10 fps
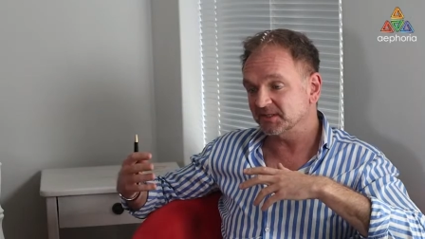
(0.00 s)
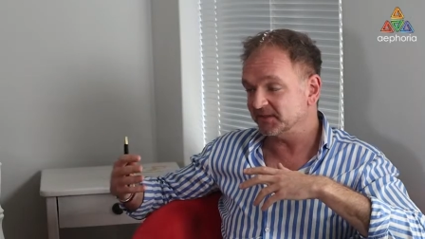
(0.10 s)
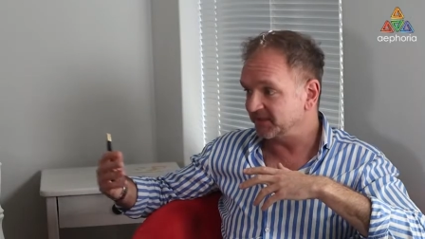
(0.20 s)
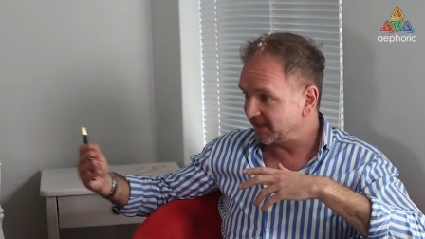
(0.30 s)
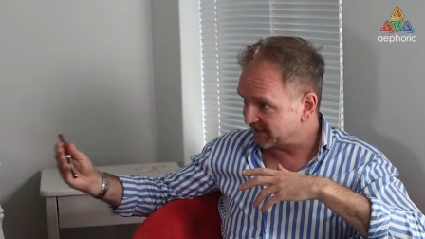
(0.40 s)
at
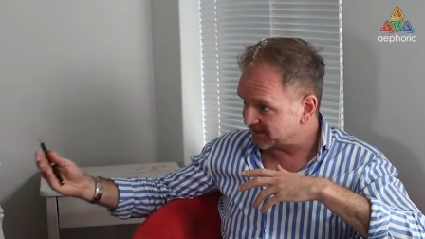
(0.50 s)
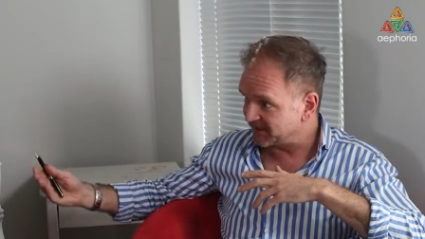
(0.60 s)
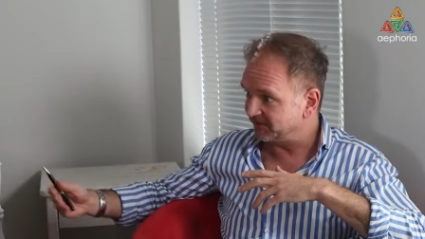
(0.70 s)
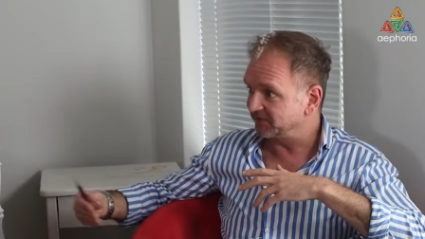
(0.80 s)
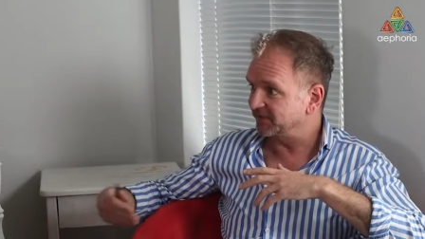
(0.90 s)
the next
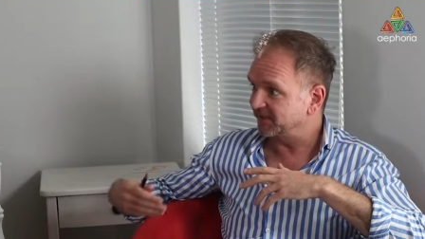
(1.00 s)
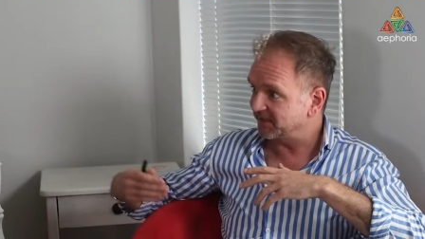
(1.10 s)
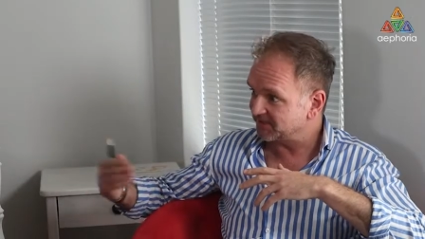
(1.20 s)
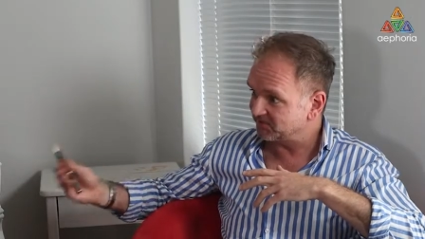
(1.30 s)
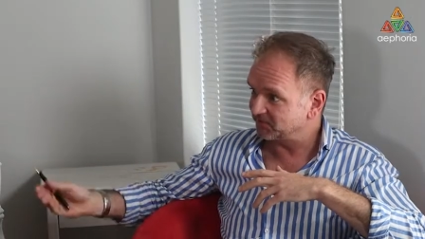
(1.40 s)
level, and I
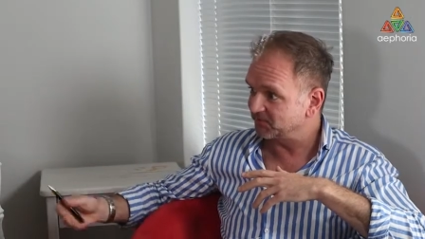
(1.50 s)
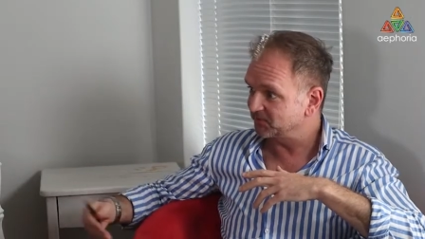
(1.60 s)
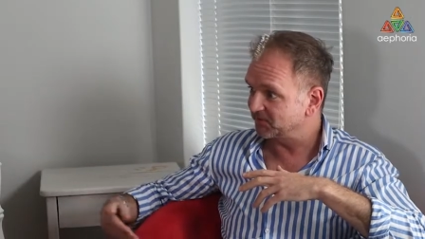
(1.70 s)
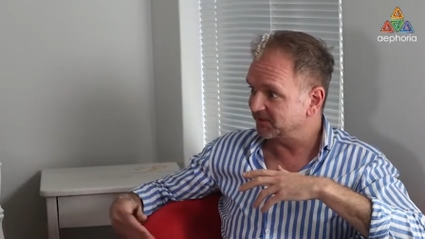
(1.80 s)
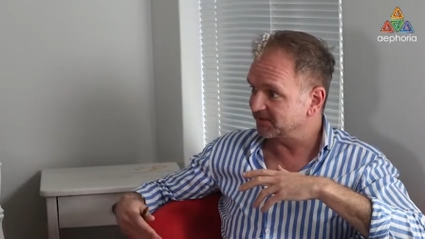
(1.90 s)
guess we're always
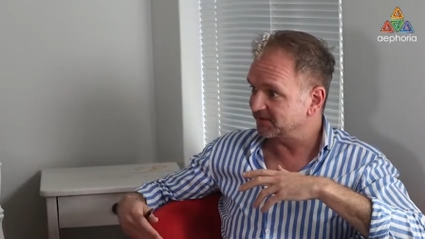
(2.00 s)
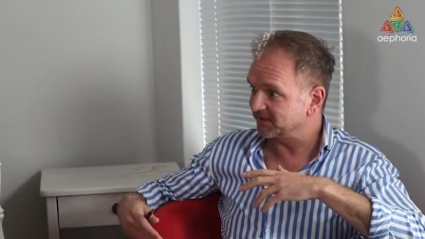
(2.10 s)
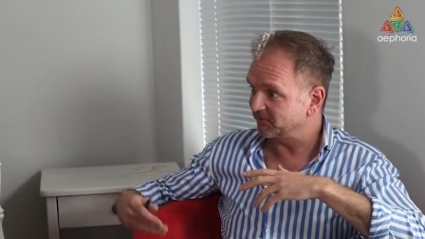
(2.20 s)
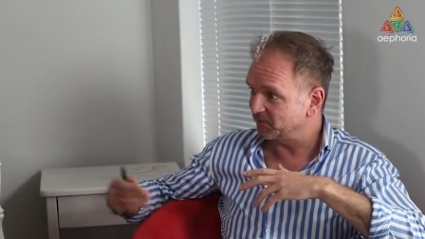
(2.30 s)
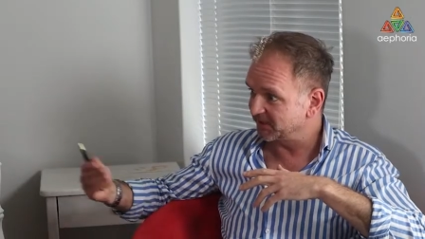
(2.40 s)
wanting to
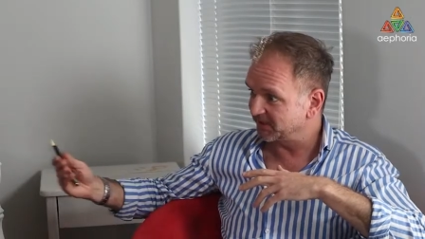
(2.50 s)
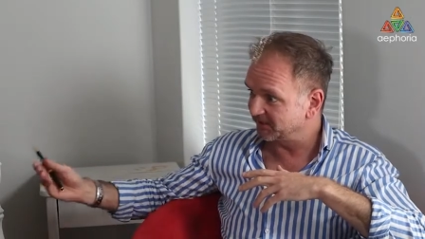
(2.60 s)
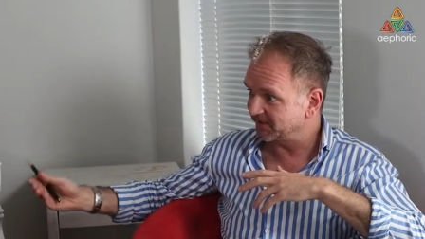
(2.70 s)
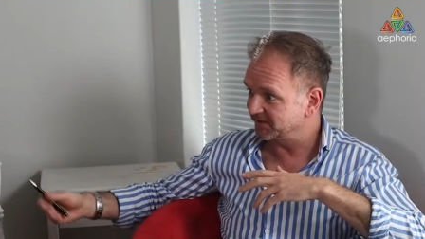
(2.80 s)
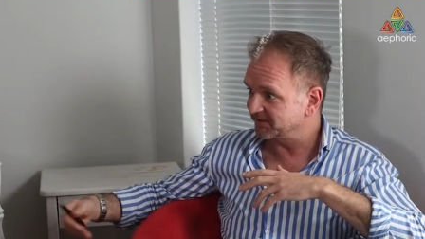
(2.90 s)
give a
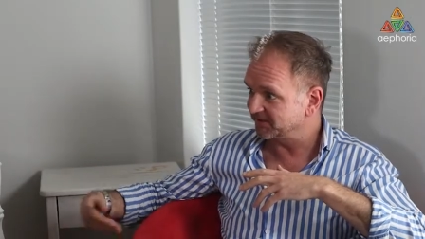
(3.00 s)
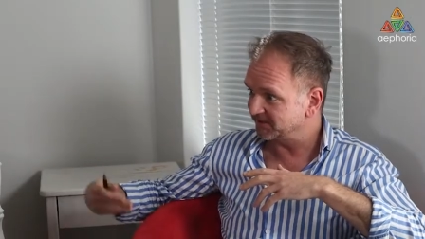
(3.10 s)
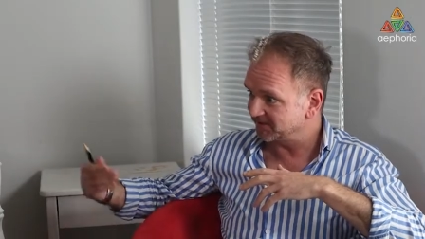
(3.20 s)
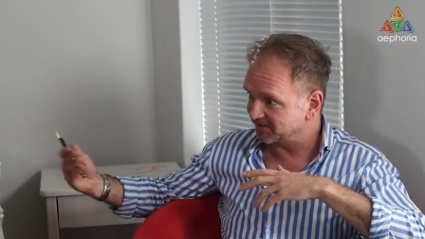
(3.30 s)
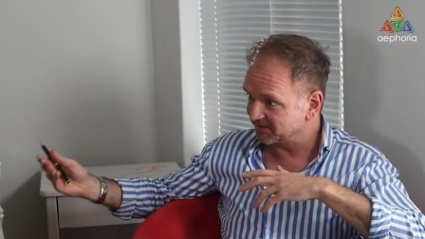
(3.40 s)
window into the,